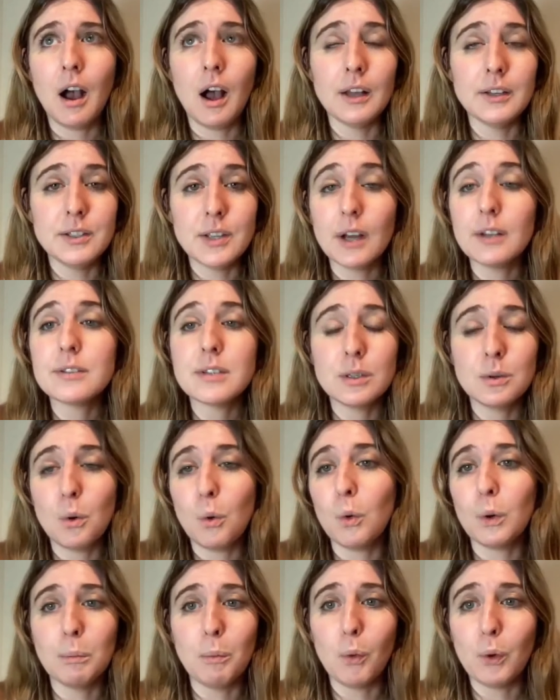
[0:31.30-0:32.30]
a dozen
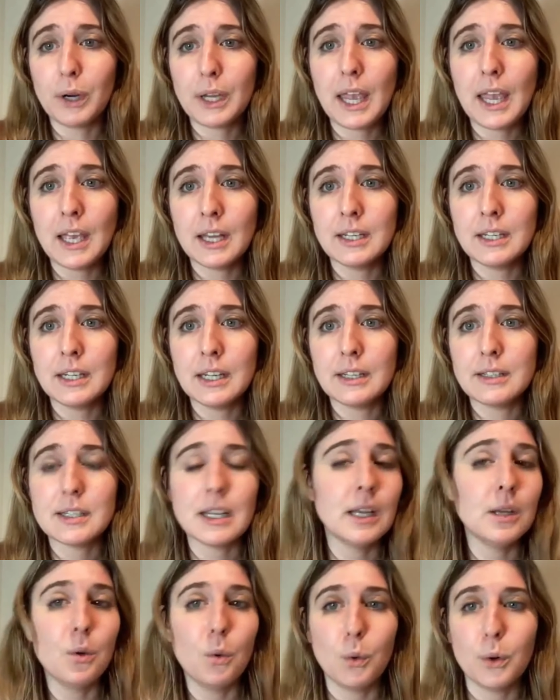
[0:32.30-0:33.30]
or more candidates
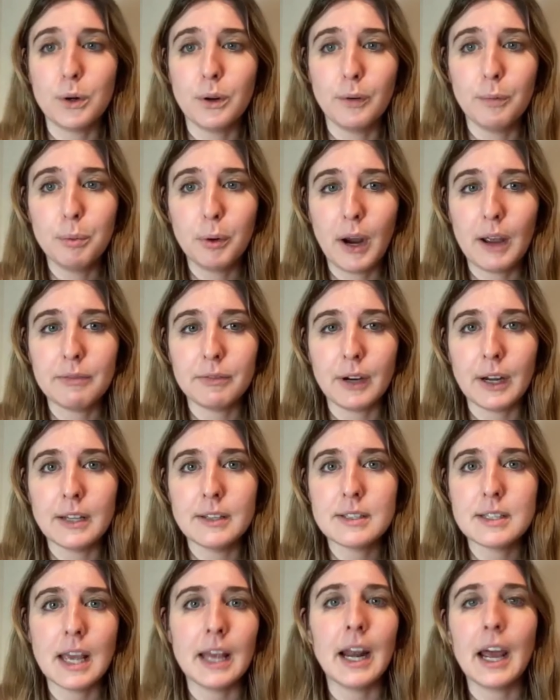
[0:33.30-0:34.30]
in order of
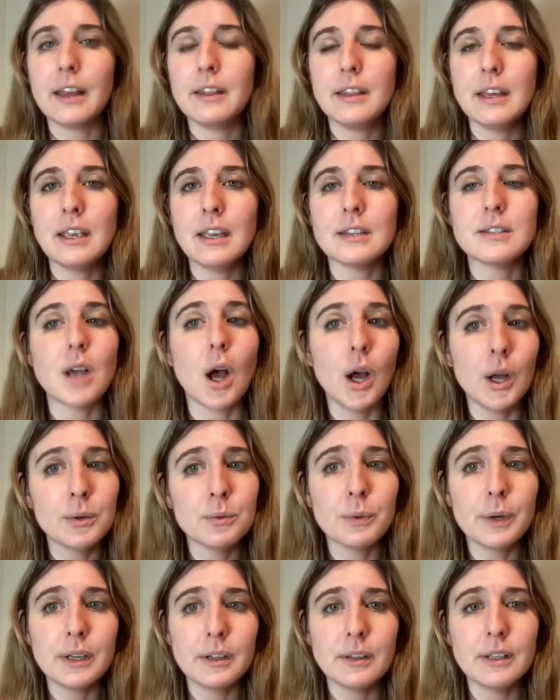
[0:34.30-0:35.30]
preference. And I think it's
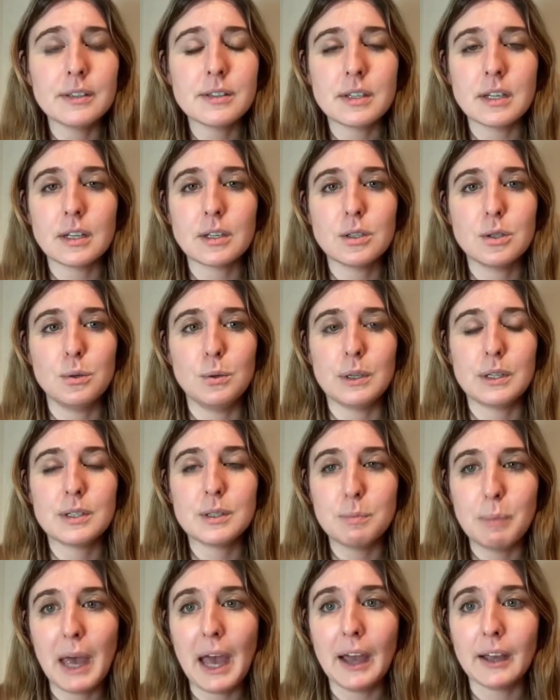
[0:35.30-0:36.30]
unrealistic to
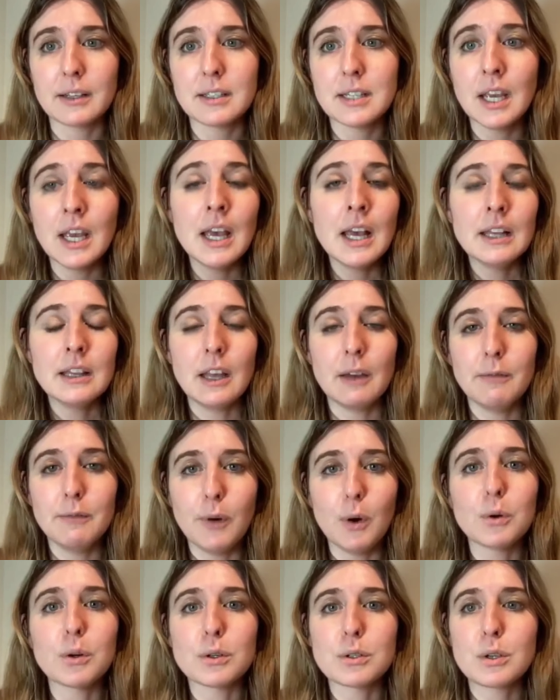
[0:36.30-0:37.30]
expect that
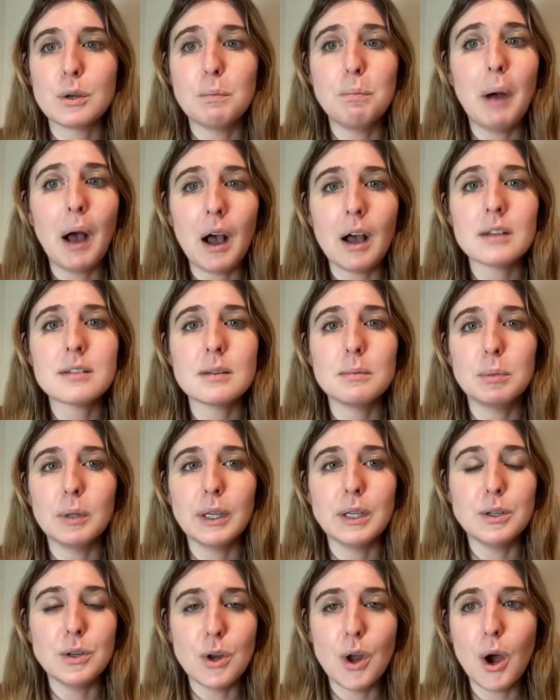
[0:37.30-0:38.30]
voters could
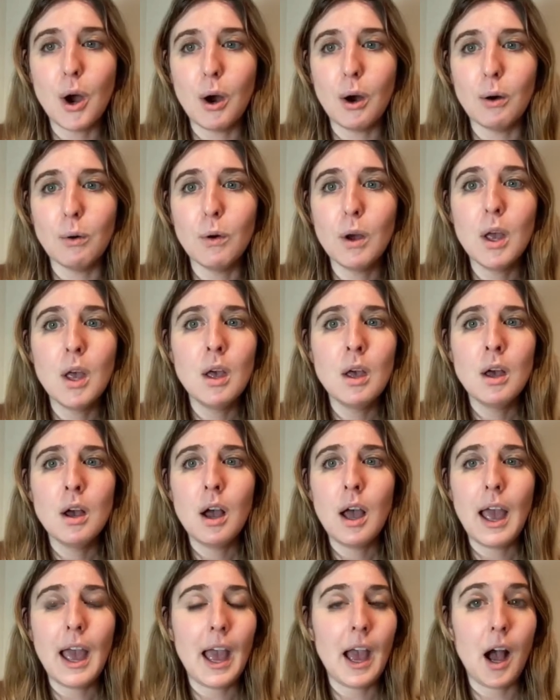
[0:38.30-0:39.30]
possibly know
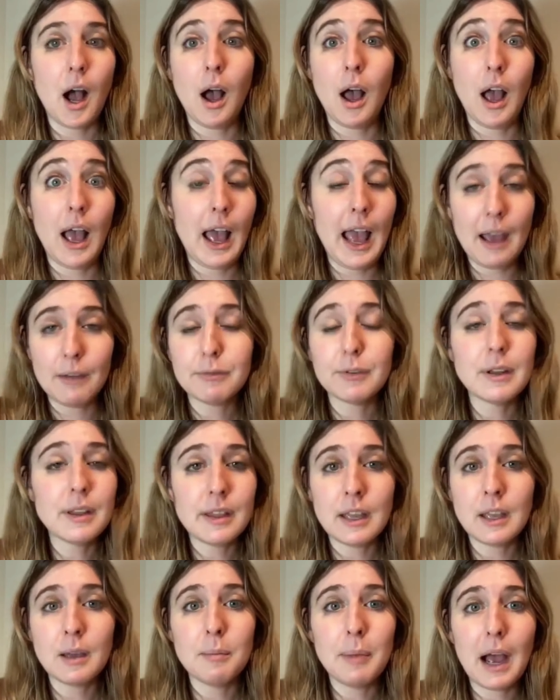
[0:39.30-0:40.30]

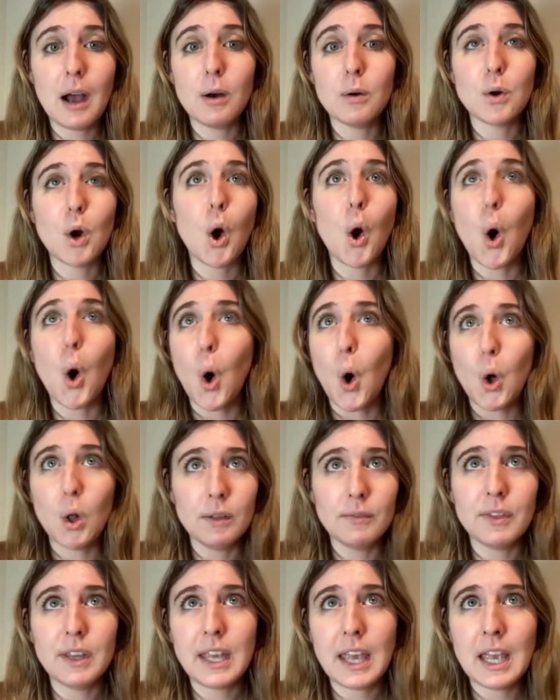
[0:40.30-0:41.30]
everything about
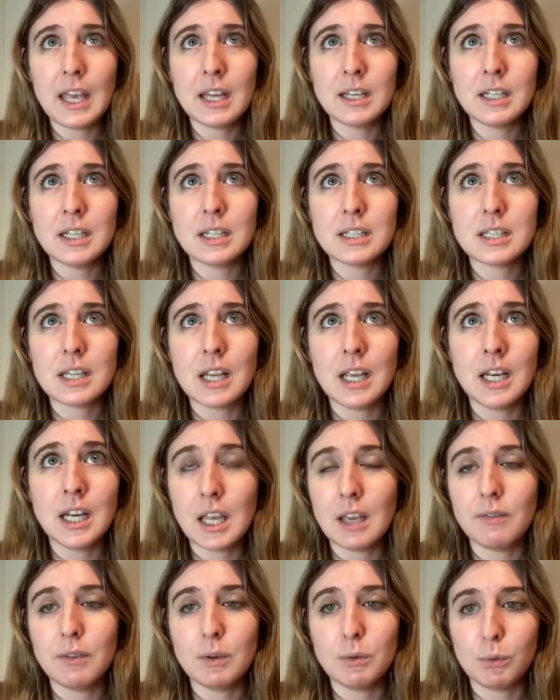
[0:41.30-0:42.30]
all of the candidates in a
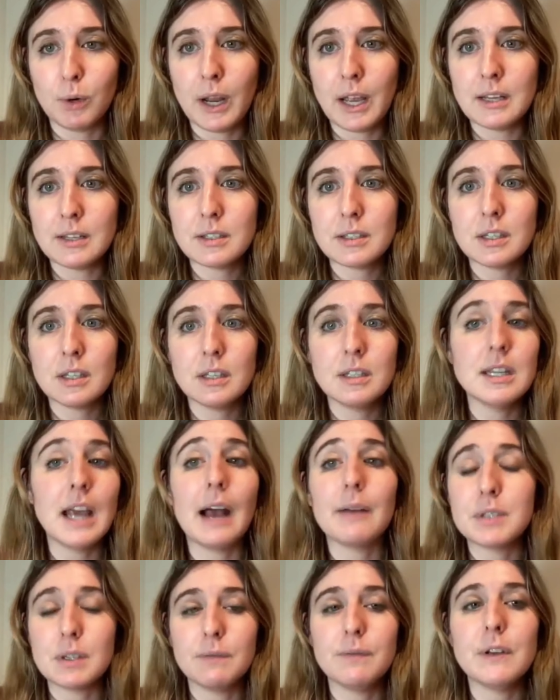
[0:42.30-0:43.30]
given race to
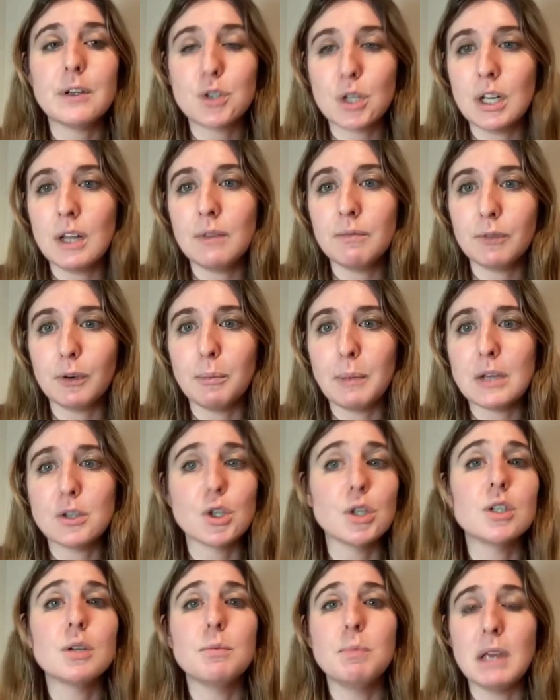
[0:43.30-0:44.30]
have sufficient
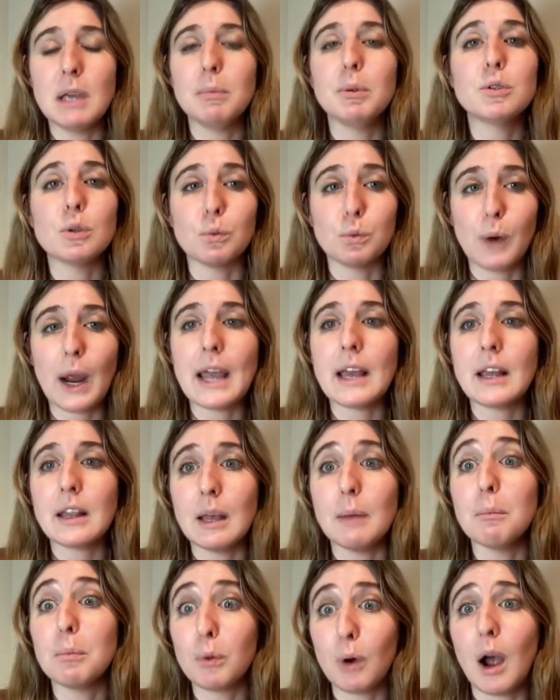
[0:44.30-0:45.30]
information to be able to rank
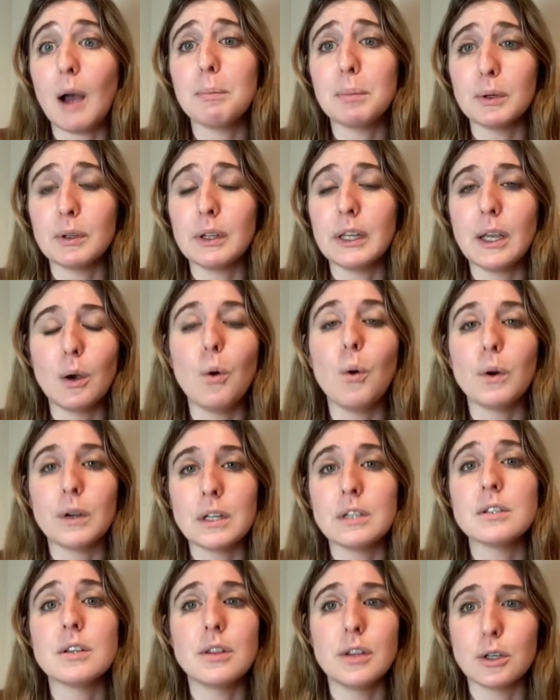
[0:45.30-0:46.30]
them properly
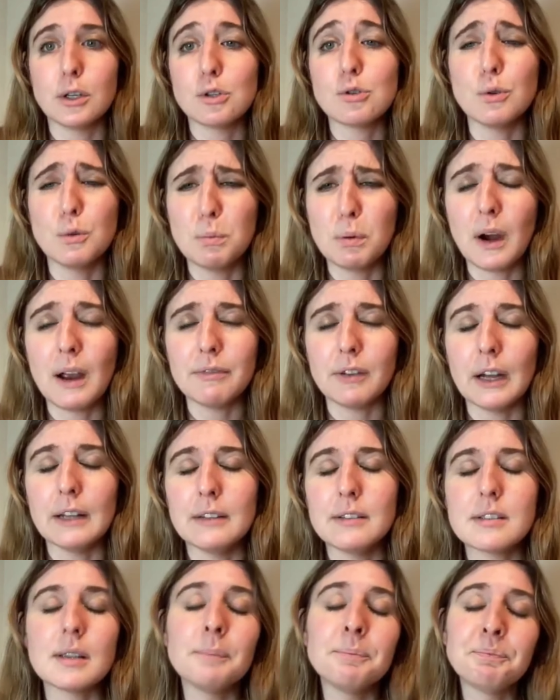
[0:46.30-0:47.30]
according to their true
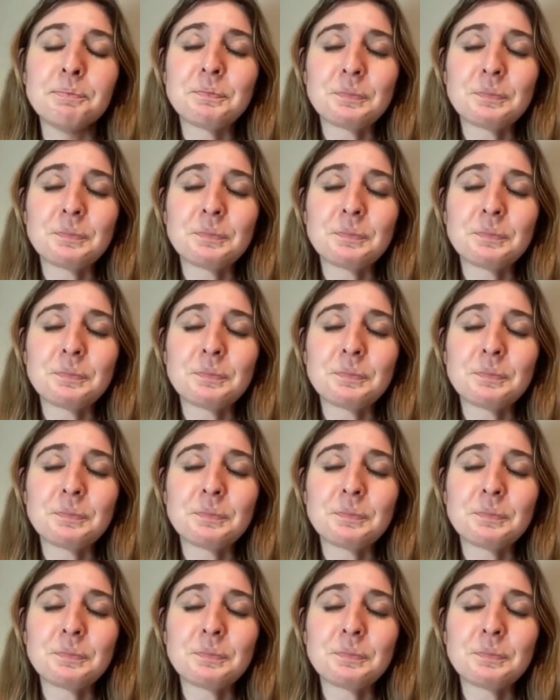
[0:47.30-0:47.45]
preference.